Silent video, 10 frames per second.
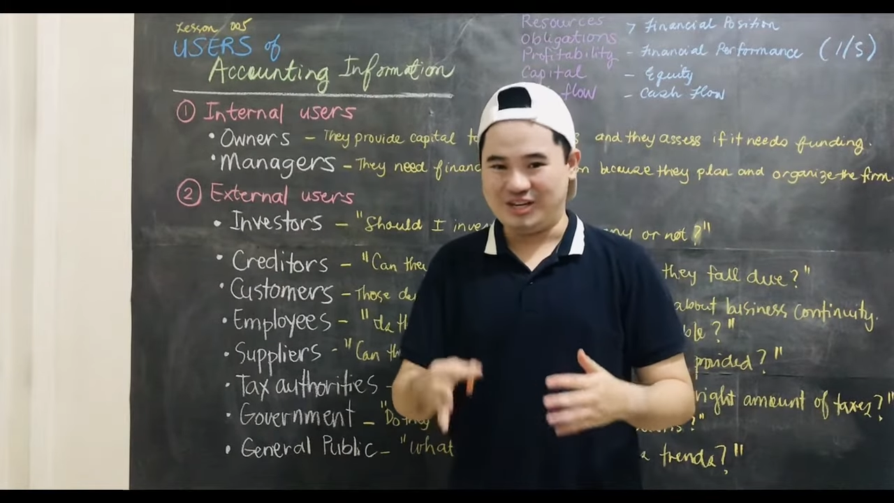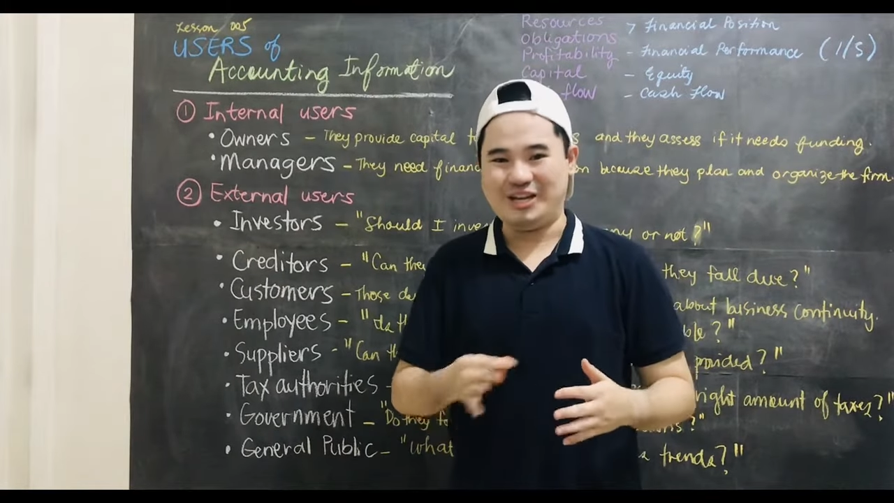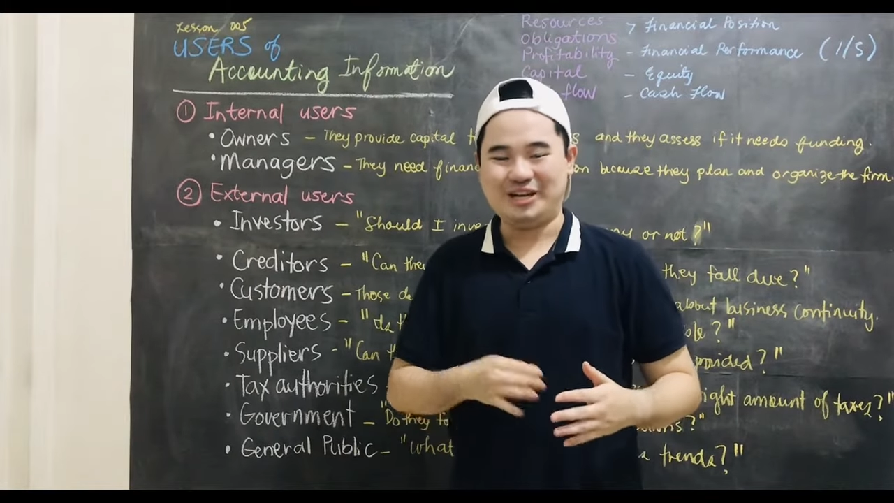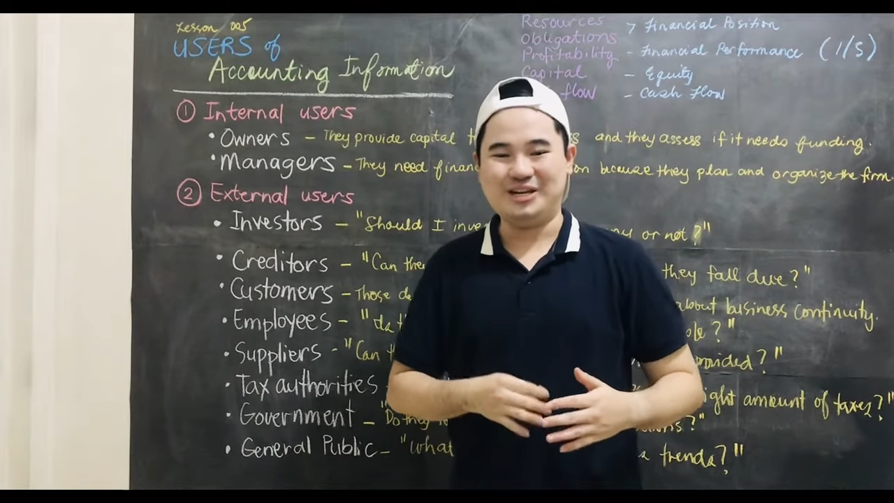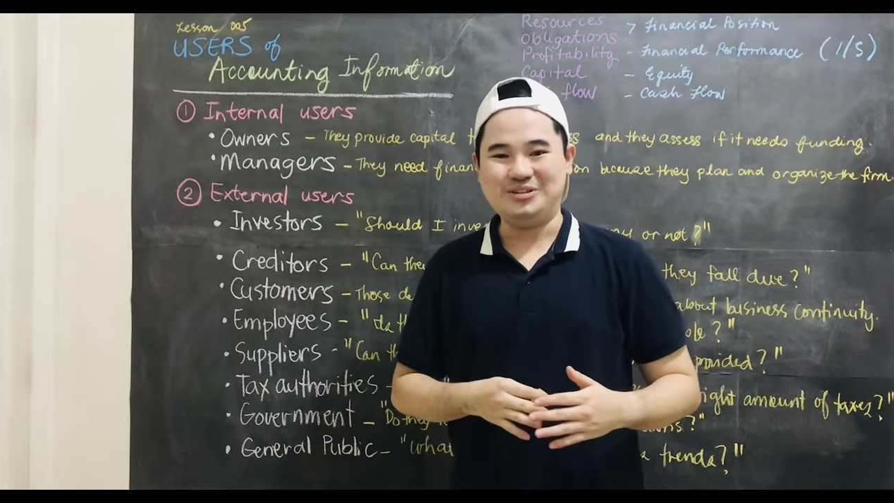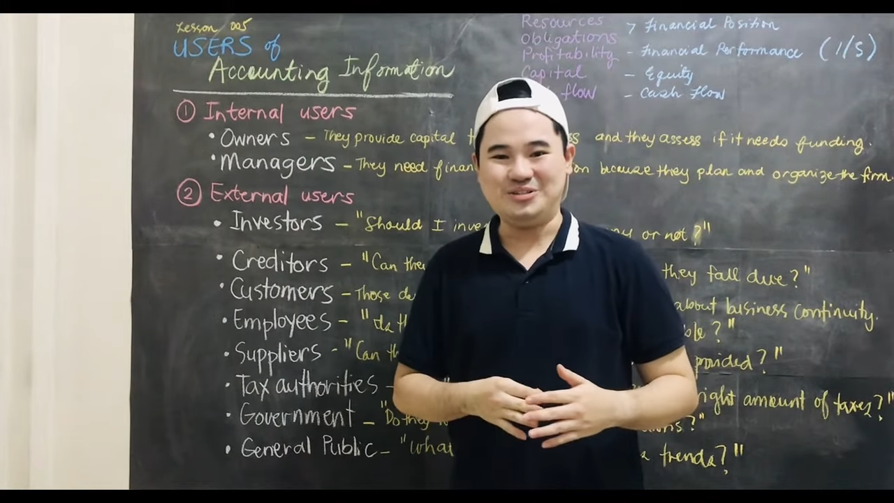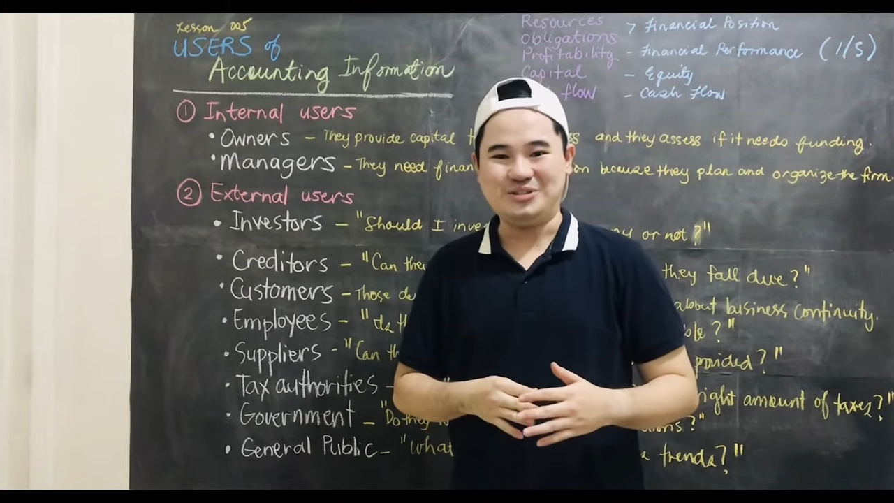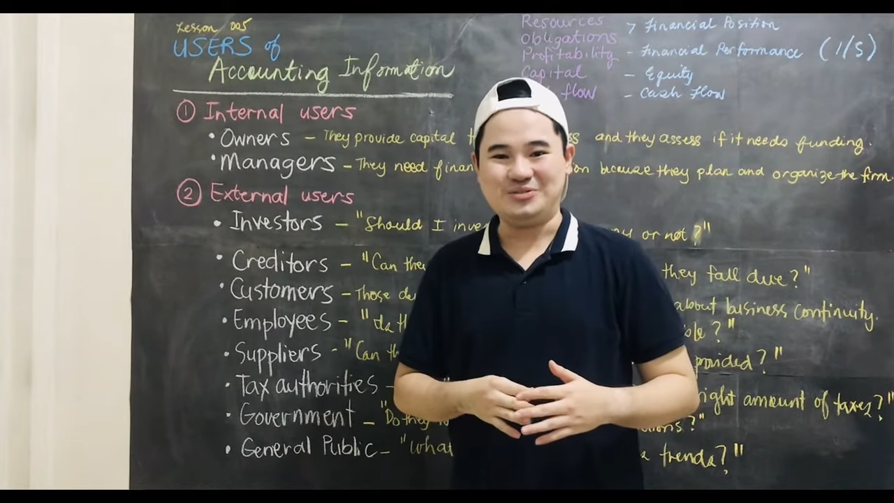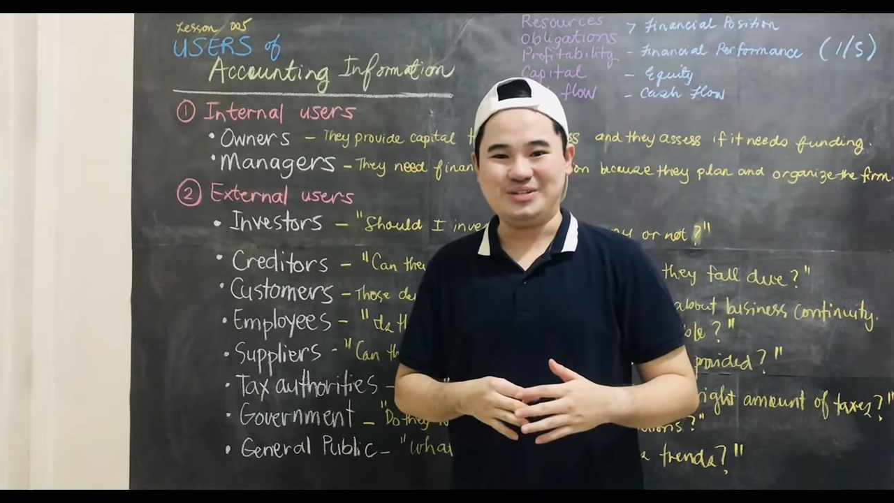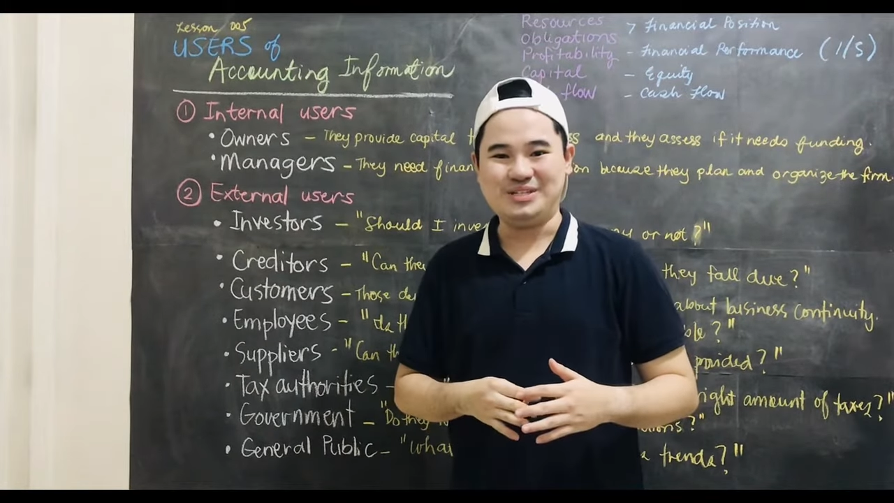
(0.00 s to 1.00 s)
and
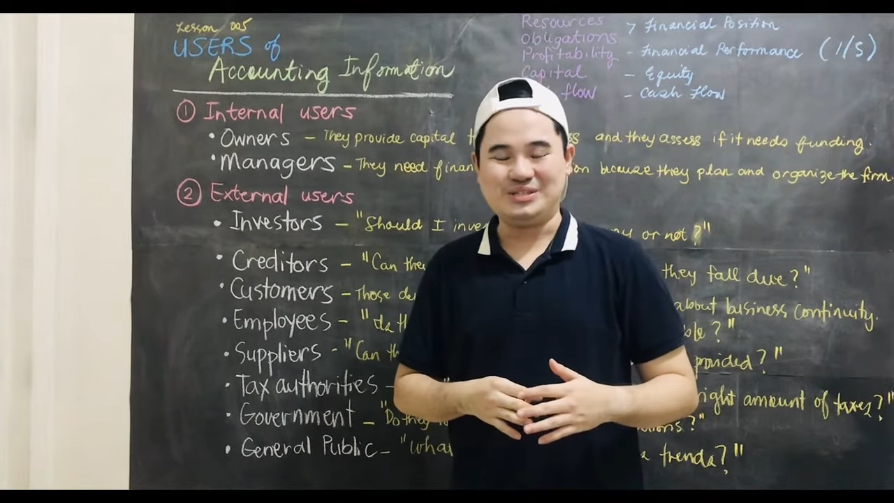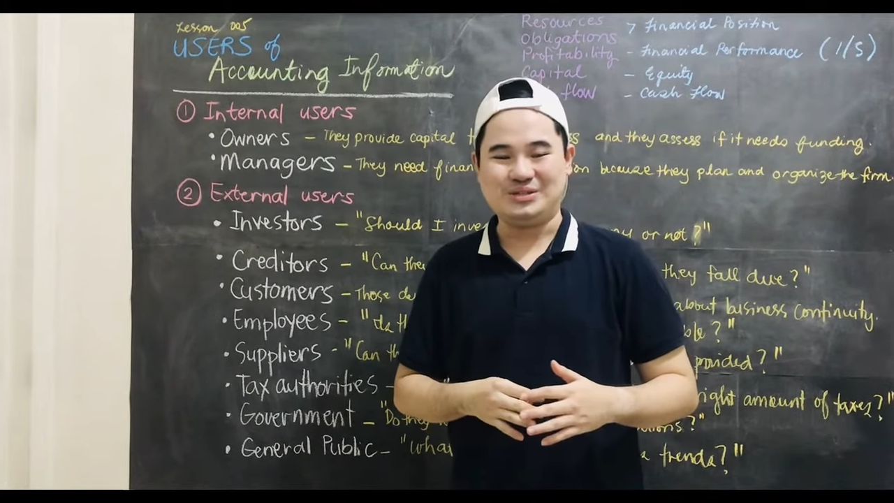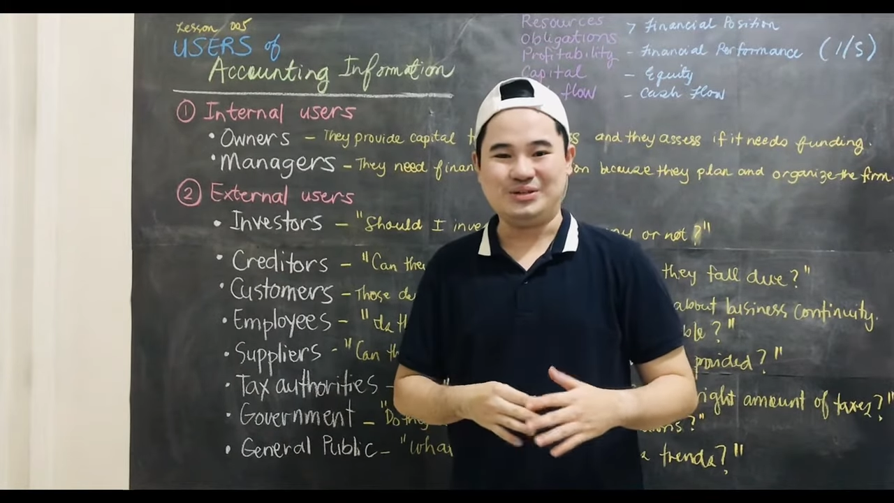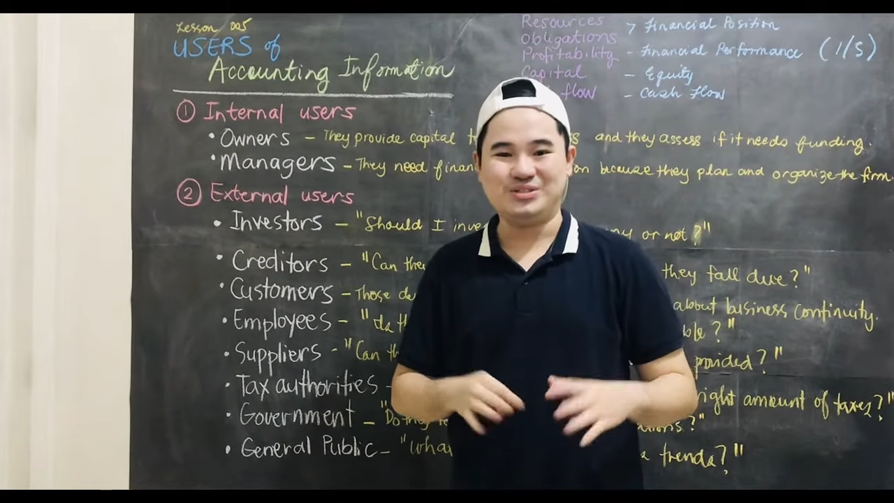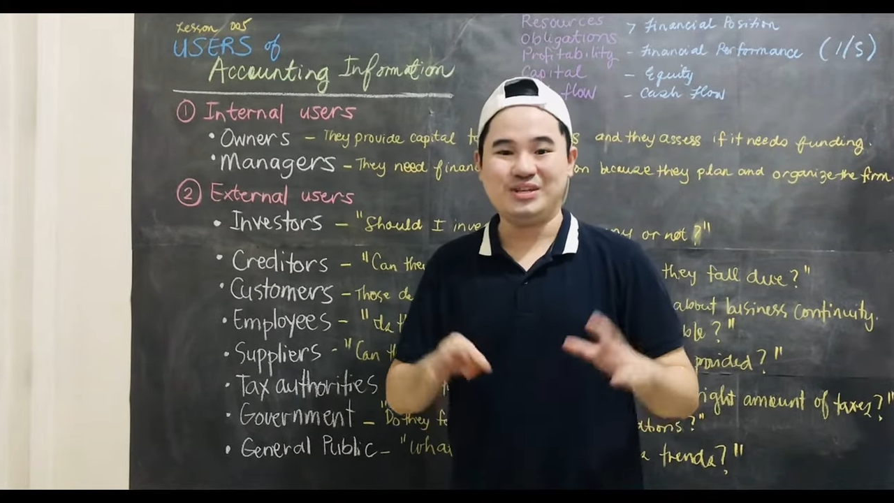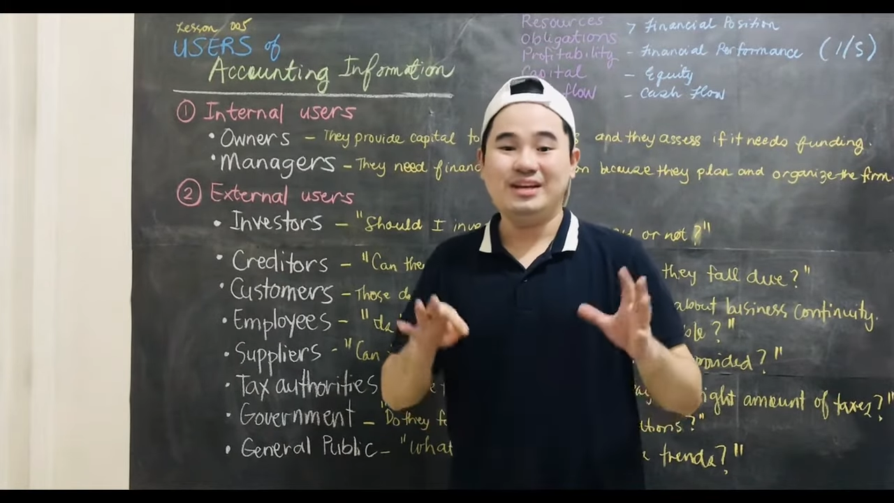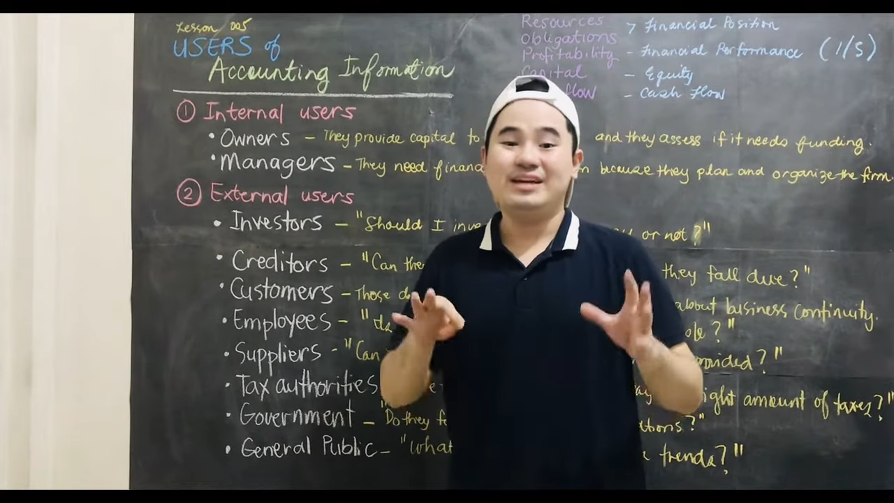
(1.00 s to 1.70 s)
accounting research.